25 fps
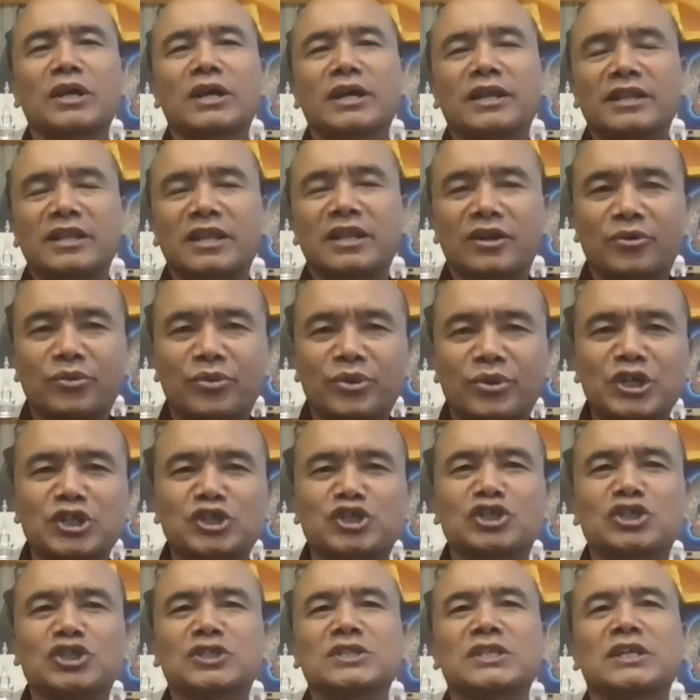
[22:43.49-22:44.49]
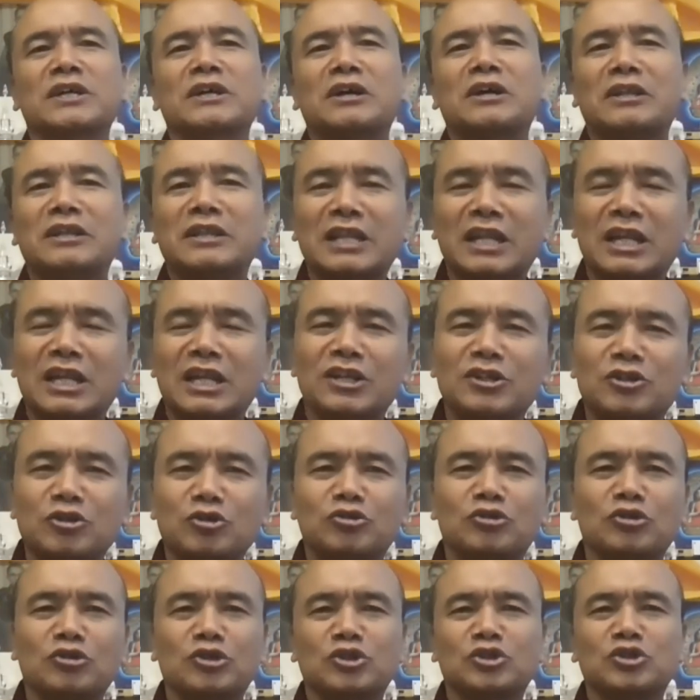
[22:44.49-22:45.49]
The rich Nalanda
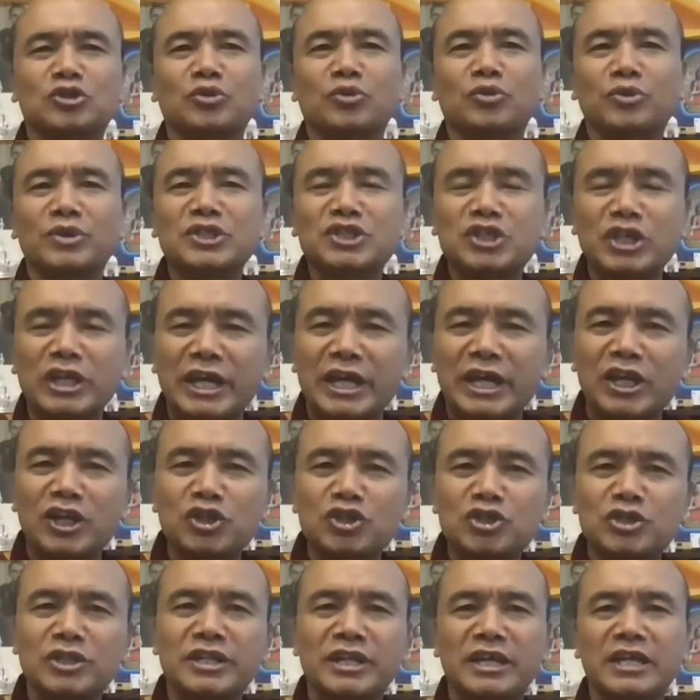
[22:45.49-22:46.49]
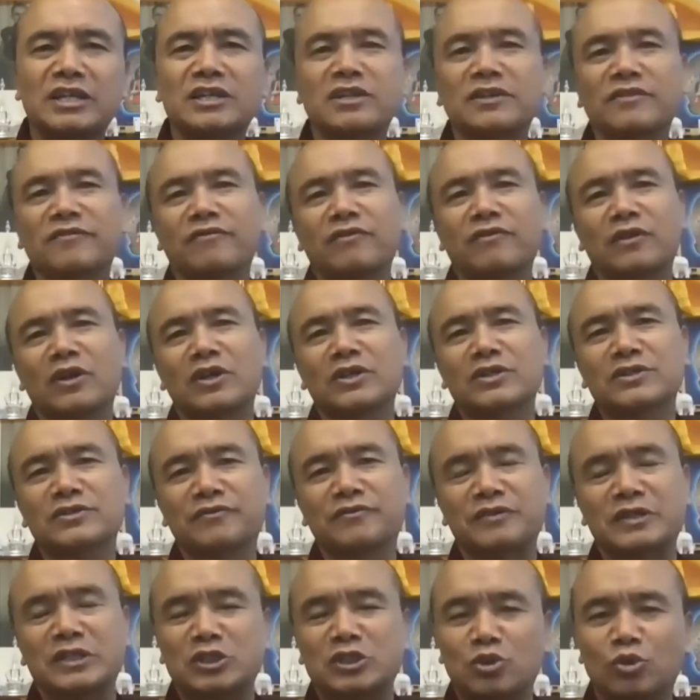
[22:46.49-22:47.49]
tradition, rich ancient Indian philosophy
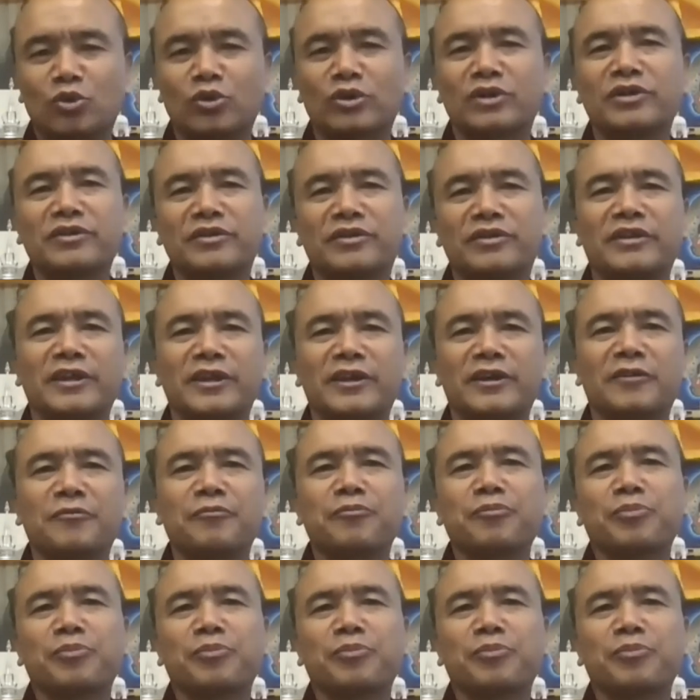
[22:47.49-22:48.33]
is already there.